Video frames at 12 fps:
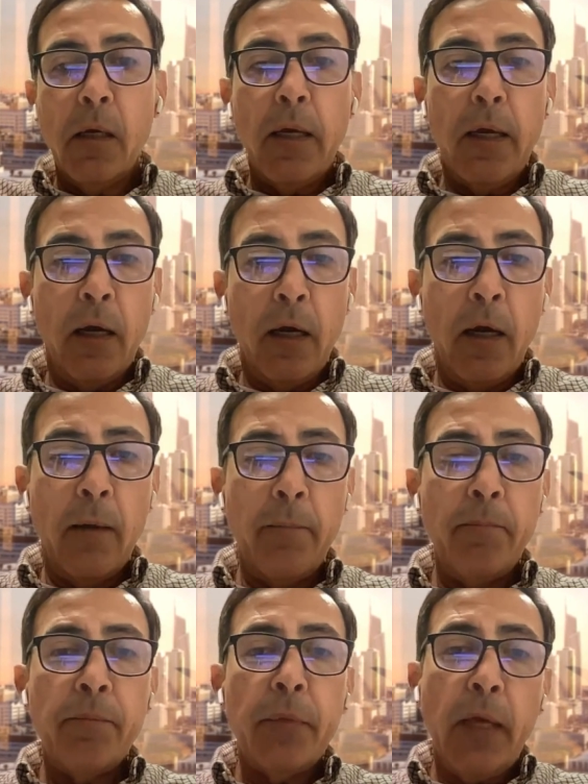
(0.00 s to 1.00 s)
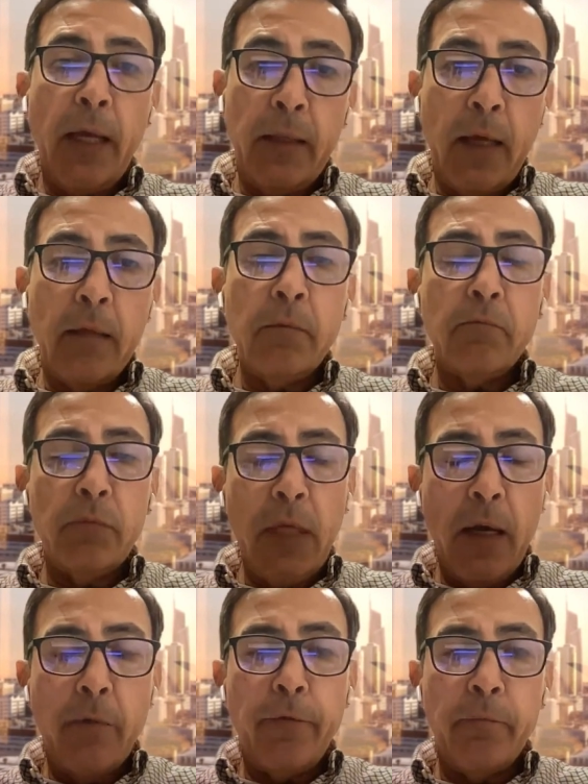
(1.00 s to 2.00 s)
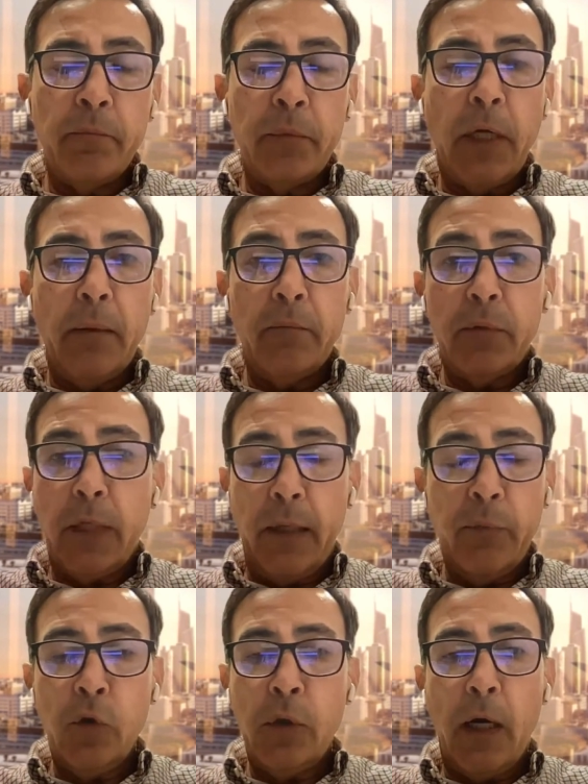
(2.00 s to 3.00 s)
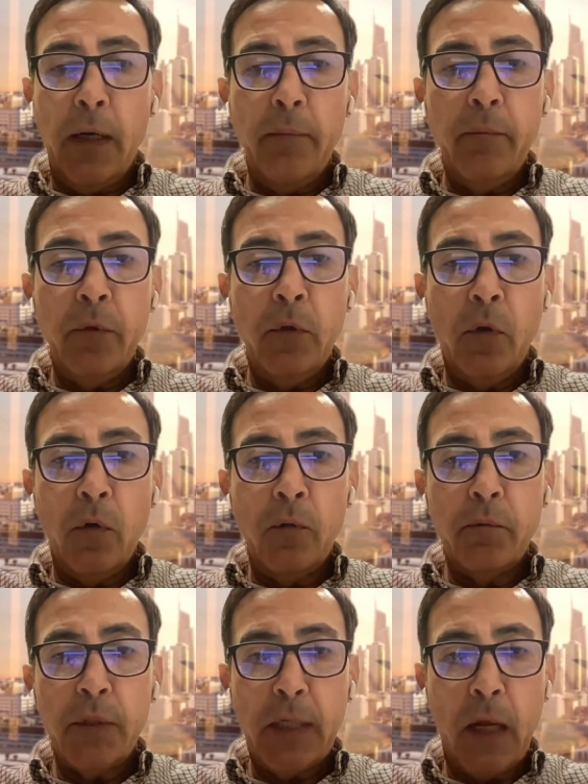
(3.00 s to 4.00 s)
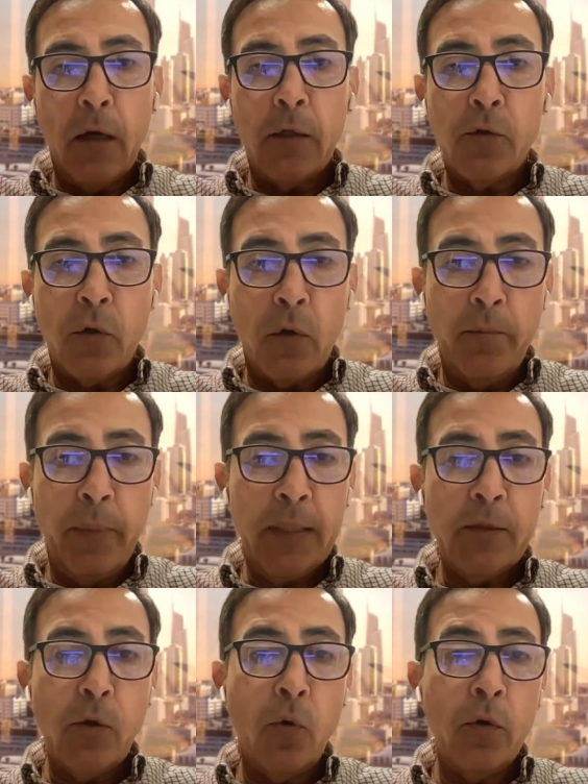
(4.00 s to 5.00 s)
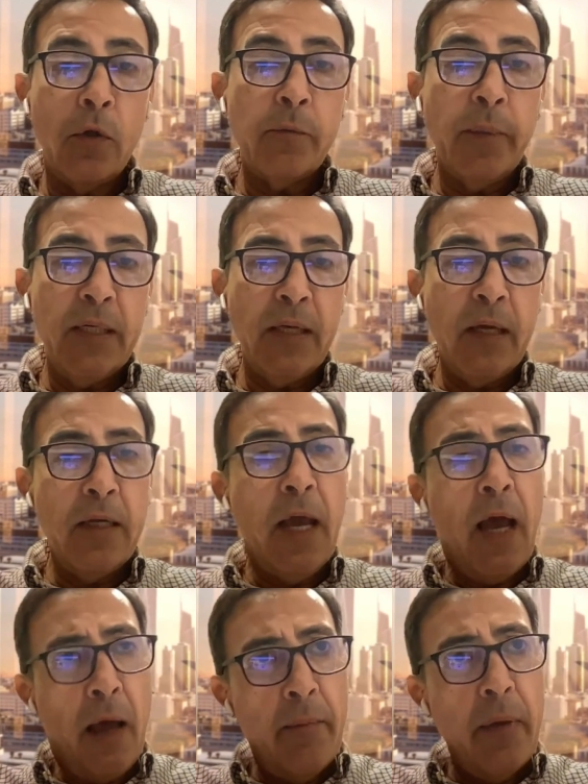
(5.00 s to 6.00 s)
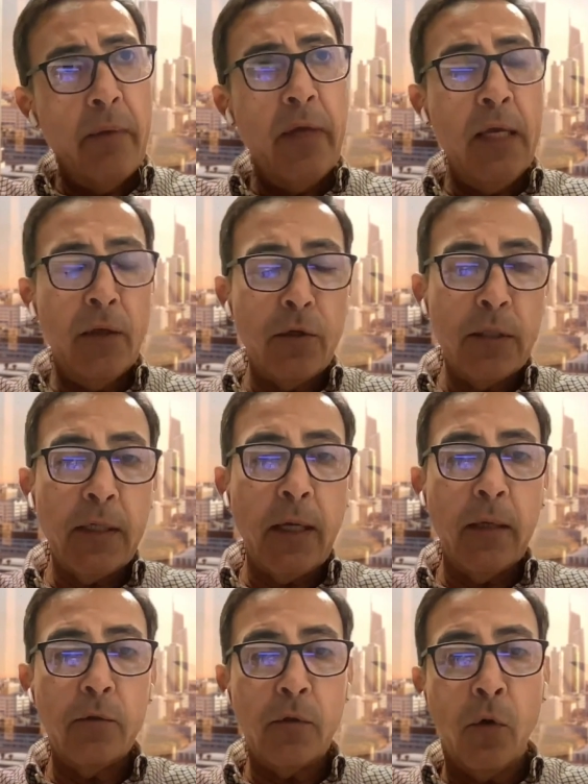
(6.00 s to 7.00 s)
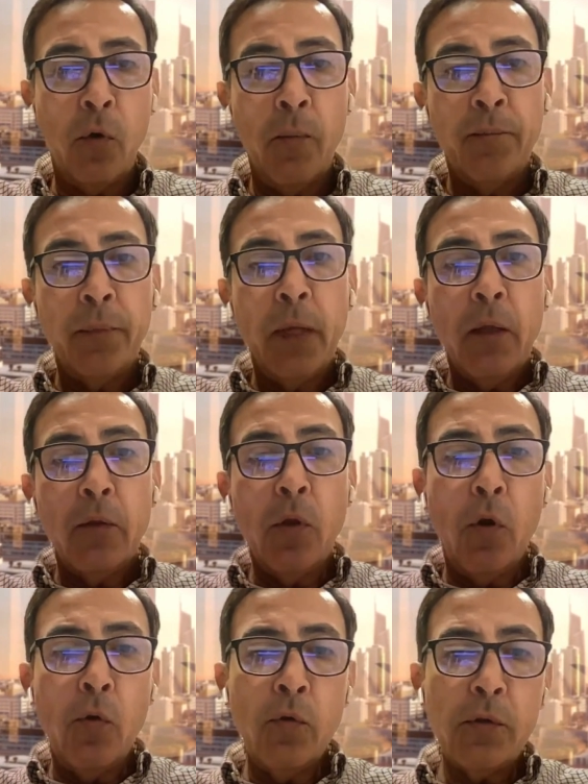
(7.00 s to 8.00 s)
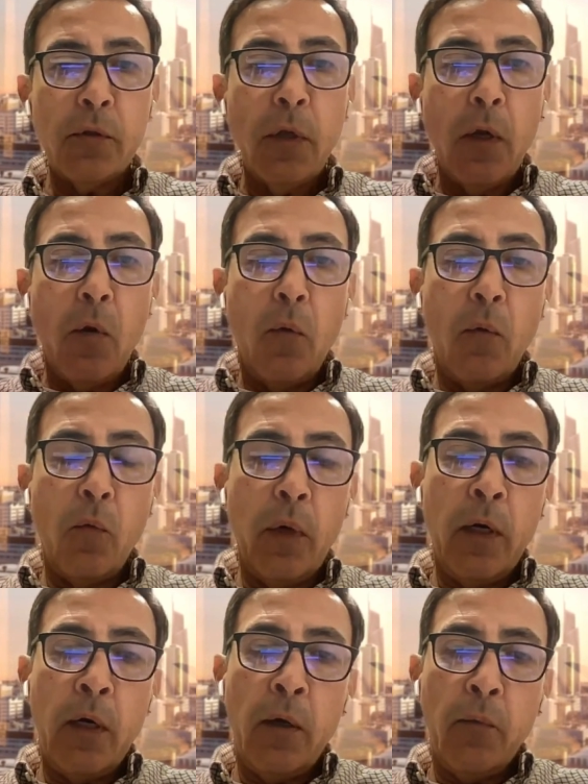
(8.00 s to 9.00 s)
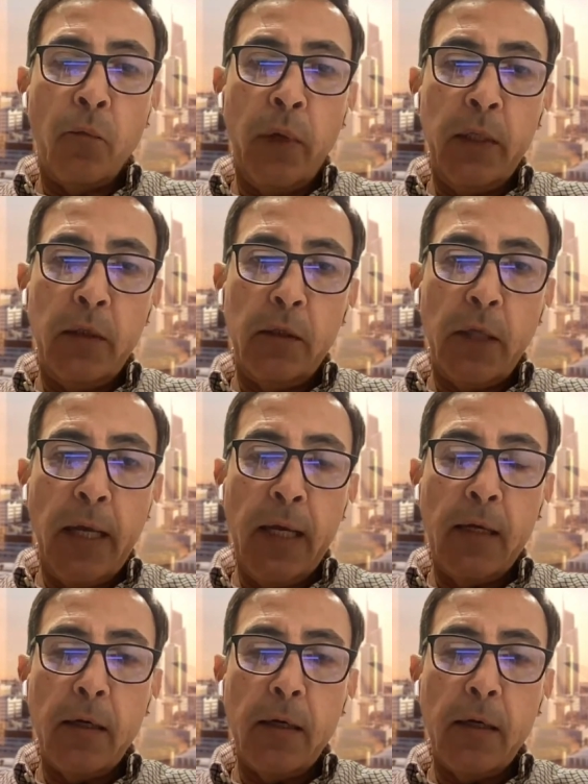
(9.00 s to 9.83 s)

Uh, and then, yeah, from time to time, sellers or business owners may say, yeah, I may be interested. So those where we take,